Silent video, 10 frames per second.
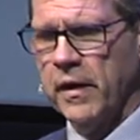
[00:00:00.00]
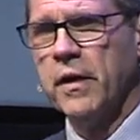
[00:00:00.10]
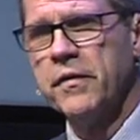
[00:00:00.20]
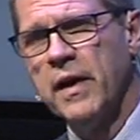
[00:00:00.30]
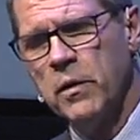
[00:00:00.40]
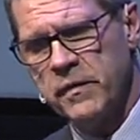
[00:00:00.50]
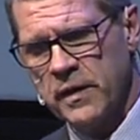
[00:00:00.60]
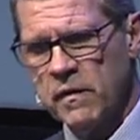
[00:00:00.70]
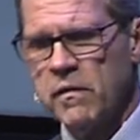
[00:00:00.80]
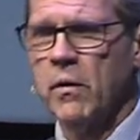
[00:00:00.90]
uh, sounds,
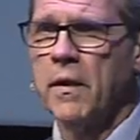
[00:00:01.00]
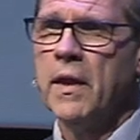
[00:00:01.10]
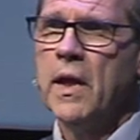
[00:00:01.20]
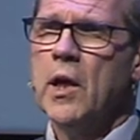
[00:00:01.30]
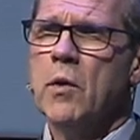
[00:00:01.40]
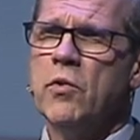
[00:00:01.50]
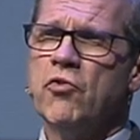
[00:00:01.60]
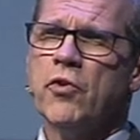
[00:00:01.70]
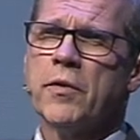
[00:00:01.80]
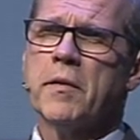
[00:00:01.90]
and so on. We
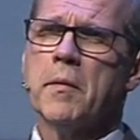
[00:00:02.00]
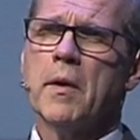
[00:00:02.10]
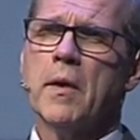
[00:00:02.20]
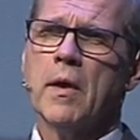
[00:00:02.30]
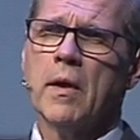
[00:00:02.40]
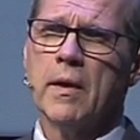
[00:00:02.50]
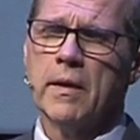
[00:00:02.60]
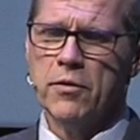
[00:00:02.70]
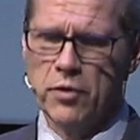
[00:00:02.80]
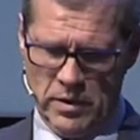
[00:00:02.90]
should
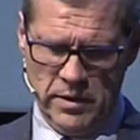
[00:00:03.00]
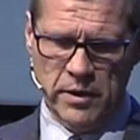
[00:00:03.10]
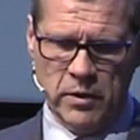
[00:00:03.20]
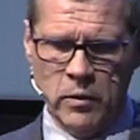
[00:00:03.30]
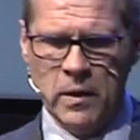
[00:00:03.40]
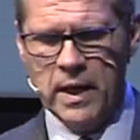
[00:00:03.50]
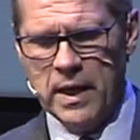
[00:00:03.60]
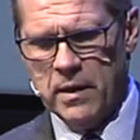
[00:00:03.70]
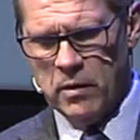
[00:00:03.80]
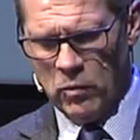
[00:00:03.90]
uh, know
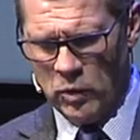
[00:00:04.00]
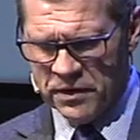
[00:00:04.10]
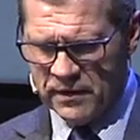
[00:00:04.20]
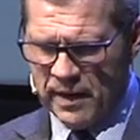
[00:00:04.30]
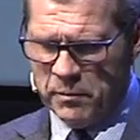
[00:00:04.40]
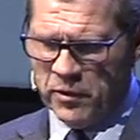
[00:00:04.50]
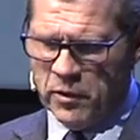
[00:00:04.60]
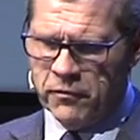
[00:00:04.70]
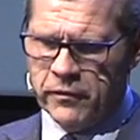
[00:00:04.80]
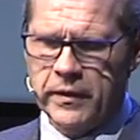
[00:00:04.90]
what type
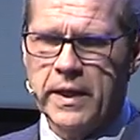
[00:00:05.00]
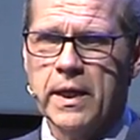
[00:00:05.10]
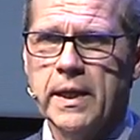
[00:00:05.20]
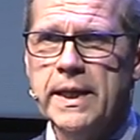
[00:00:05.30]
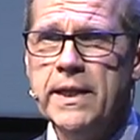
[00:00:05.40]
of uh,